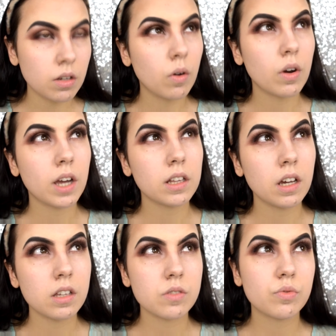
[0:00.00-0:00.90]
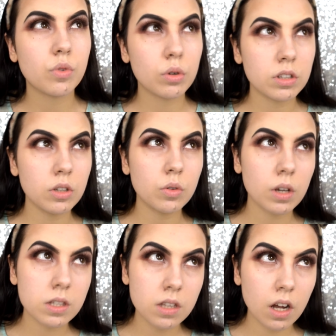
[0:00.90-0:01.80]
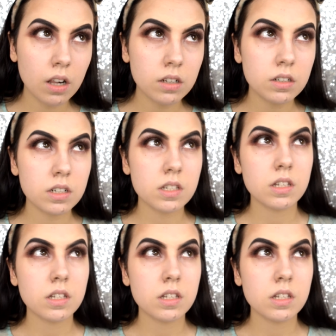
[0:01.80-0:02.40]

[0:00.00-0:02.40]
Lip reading: No, I think it's 40 US dollars